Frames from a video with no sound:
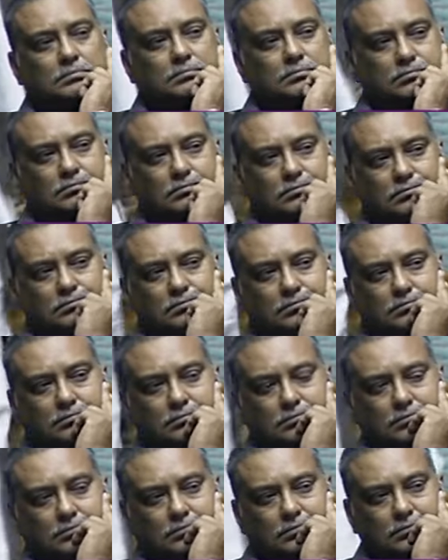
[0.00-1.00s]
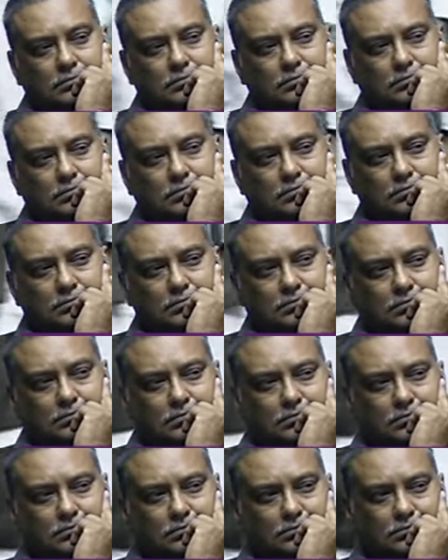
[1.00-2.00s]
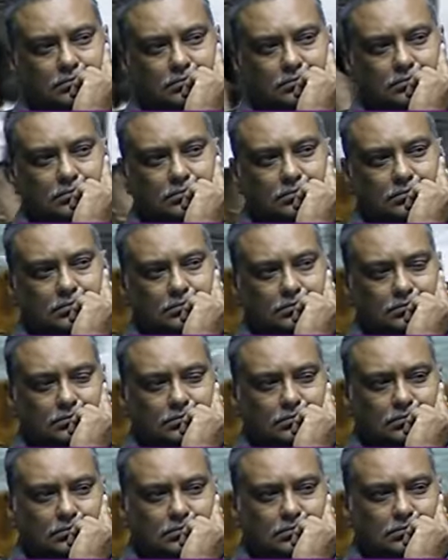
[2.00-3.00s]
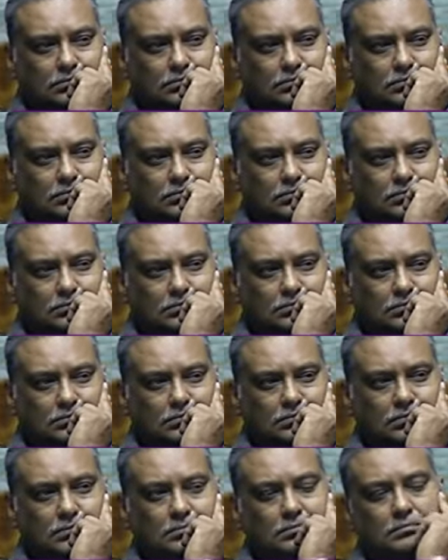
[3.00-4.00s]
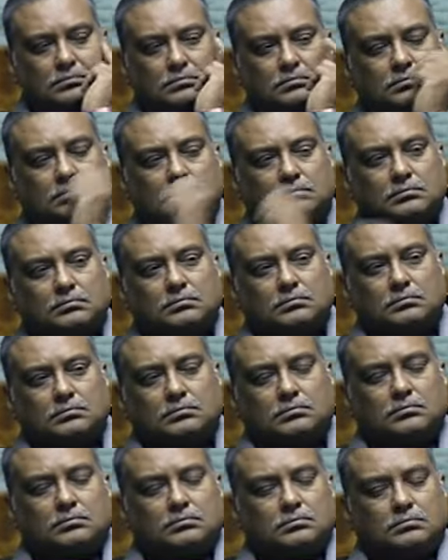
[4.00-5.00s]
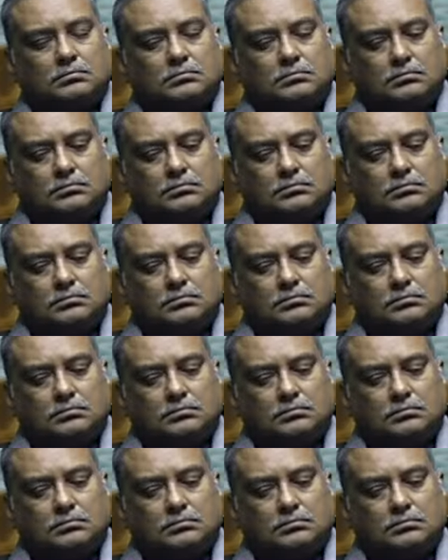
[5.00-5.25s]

This person isn't speaking.